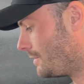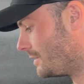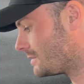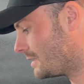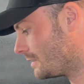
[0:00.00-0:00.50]

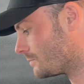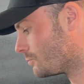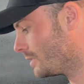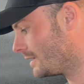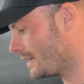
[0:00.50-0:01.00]
This thing is
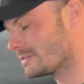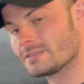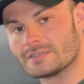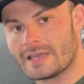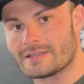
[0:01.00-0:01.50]
really nice
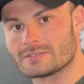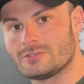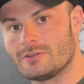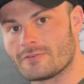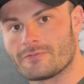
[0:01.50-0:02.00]
because it has
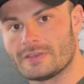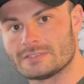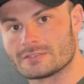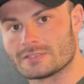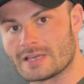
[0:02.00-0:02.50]
two different
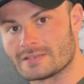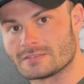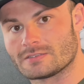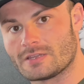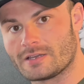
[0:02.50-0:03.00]
features. It
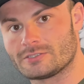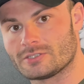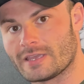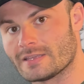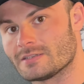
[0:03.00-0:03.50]
has touch
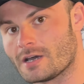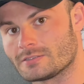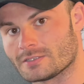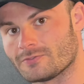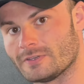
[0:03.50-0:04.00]
and
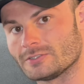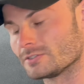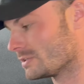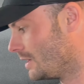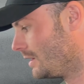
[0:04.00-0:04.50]
touchless
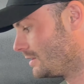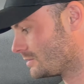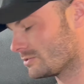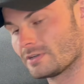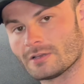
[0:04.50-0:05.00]
features.
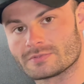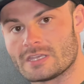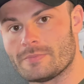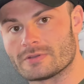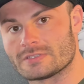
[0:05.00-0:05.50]
So it helps
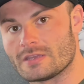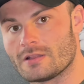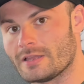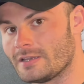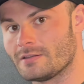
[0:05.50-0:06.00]
keep your seat
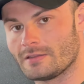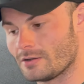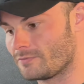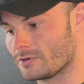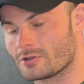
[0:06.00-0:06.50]
clean. You
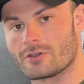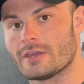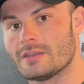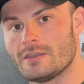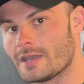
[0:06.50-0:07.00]
know, if you're
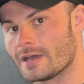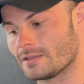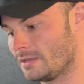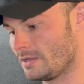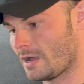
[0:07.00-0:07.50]
cooking and you
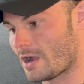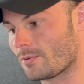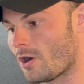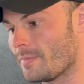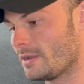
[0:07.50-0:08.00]
got uh,
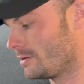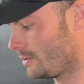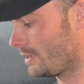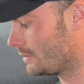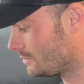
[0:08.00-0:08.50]
raw meat on your
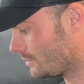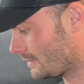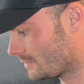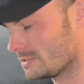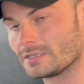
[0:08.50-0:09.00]
hands, you don't
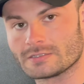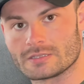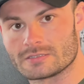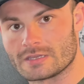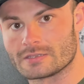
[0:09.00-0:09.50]
have to touch the
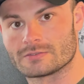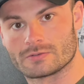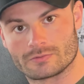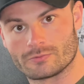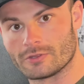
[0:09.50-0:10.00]
sink. It's
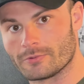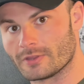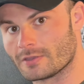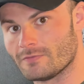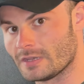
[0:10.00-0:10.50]
really,
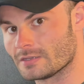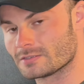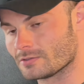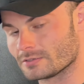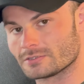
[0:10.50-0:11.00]
really convenient.
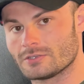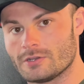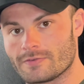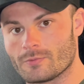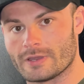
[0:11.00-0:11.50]
So there's two
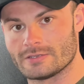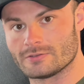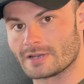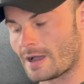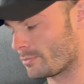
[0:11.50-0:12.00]
different ways you
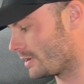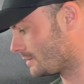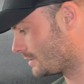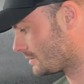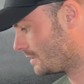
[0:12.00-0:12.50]
can operate
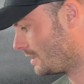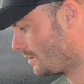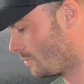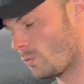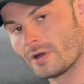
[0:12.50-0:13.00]
this.
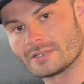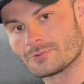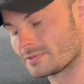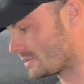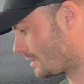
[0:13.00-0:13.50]
One is
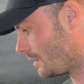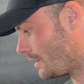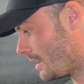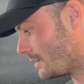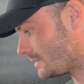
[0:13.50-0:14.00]
with
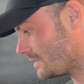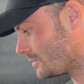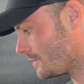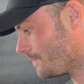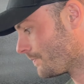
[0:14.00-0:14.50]
the uh,
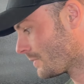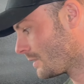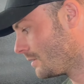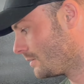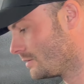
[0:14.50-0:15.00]
sensor.
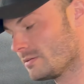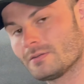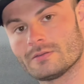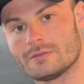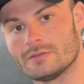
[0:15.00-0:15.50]

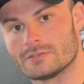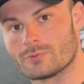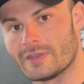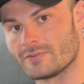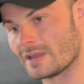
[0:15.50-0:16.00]
You just
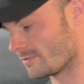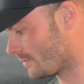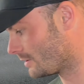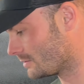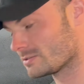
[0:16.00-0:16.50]
wave your hand in
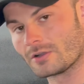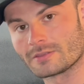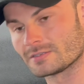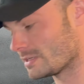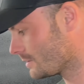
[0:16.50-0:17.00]
front of it to start
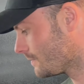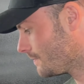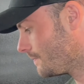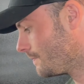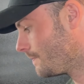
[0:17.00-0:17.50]
the
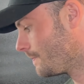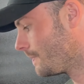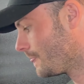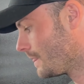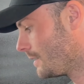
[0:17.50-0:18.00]

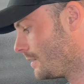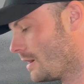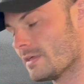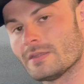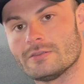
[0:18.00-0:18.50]
sink.
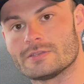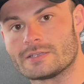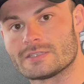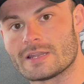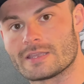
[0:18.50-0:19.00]
And then you
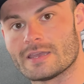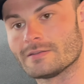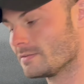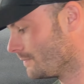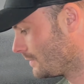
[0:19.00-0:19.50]
touch that
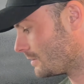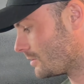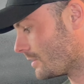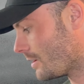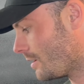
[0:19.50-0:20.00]
again to
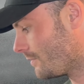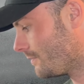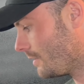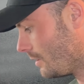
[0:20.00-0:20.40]
turn that off.